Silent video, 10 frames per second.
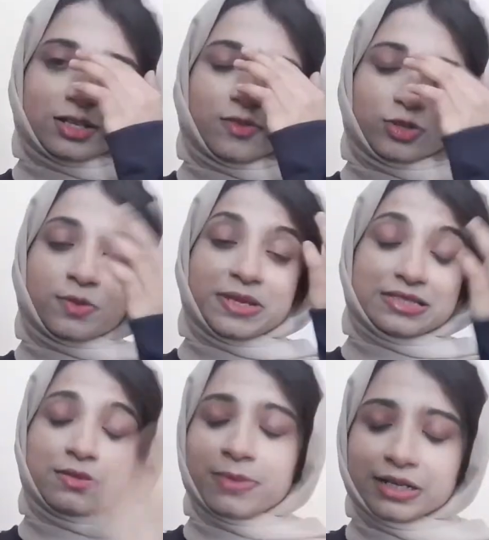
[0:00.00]
for the
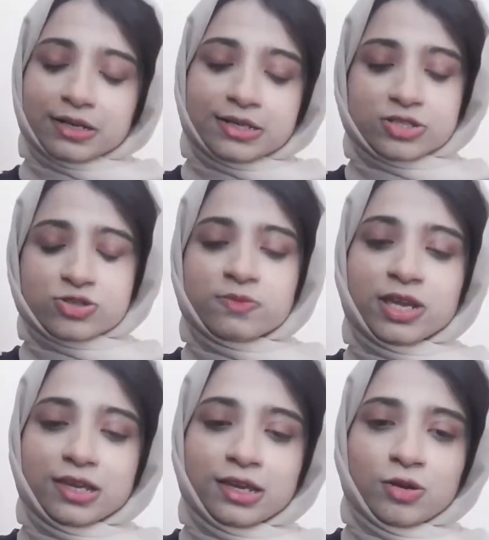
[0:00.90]
best, better decision
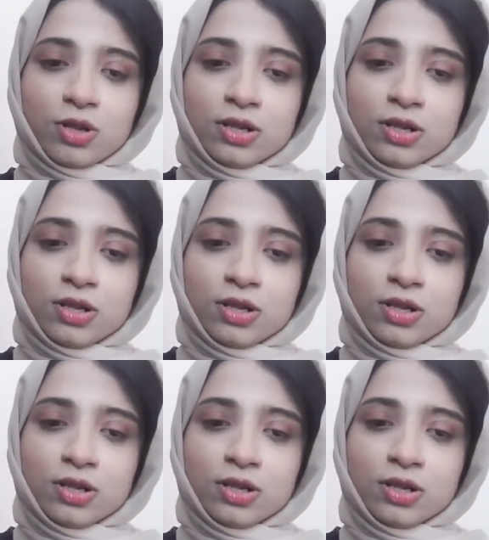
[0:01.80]
making and all.